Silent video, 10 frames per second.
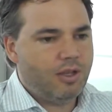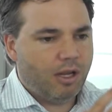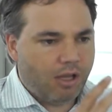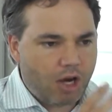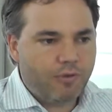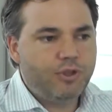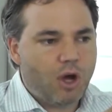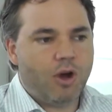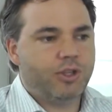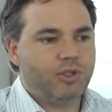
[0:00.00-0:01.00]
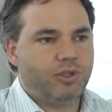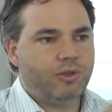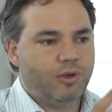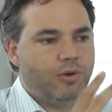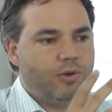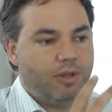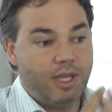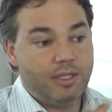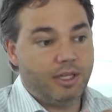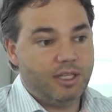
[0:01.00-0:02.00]
a lot of doors,
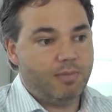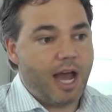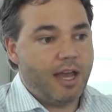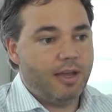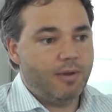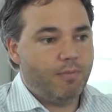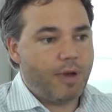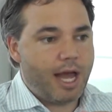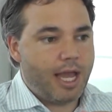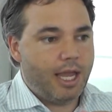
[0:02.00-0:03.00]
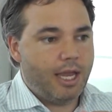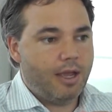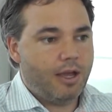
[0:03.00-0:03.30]
that's at least my